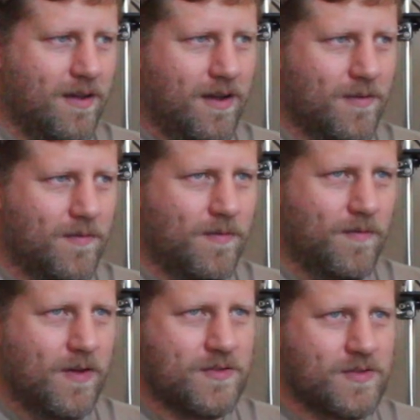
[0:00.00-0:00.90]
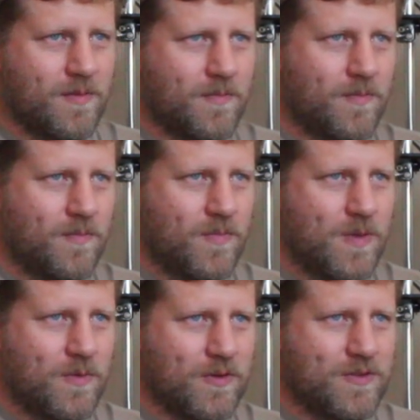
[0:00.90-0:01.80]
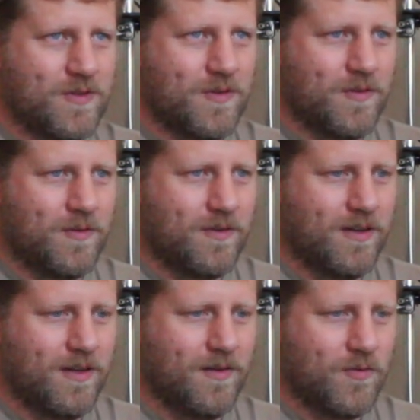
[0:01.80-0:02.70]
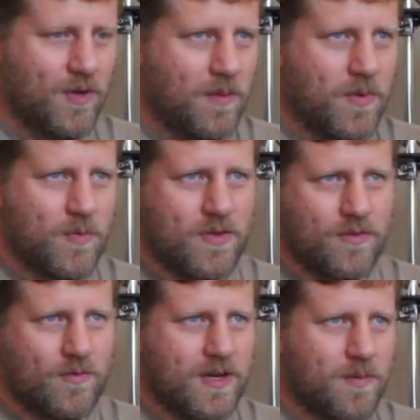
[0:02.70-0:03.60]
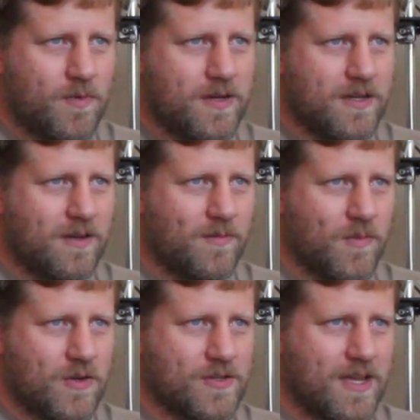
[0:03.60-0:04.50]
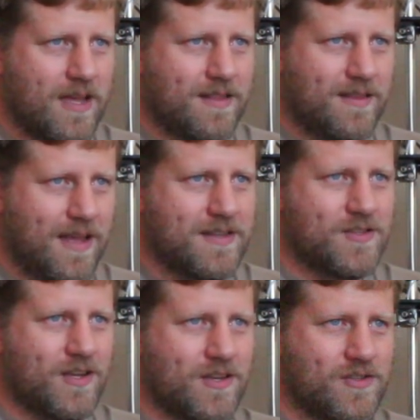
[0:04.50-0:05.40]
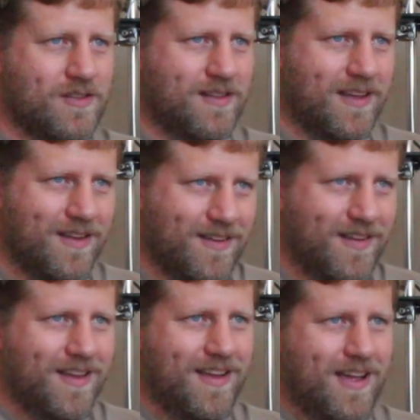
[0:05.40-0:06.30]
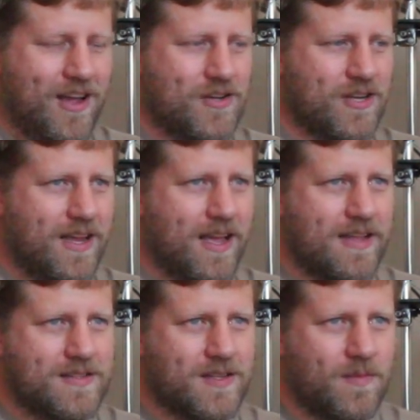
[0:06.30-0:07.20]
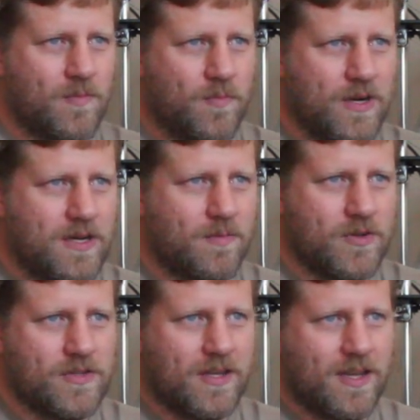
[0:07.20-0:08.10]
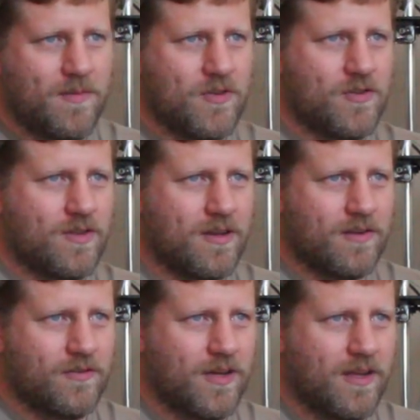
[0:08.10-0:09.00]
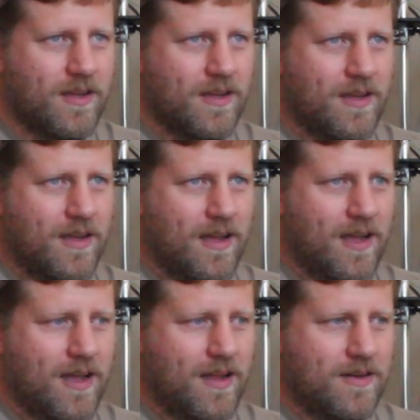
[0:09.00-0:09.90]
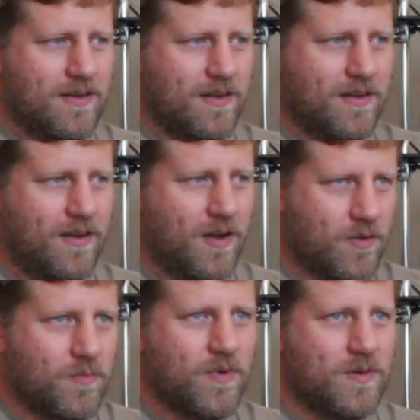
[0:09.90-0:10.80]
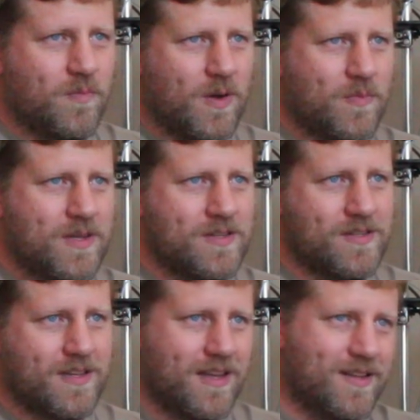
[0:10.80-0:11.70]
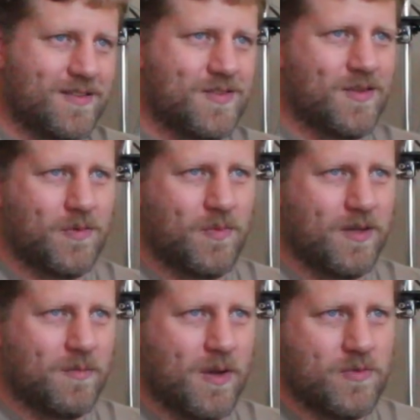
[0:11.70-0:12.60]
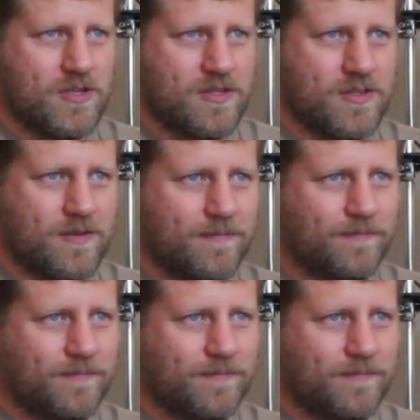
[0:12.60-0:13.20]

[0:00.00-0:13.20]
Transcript: I've found some people to help me with the 3D printing, because at that stage they actually had some printer bots that came into the country, and I could print my pieces and start building my machines.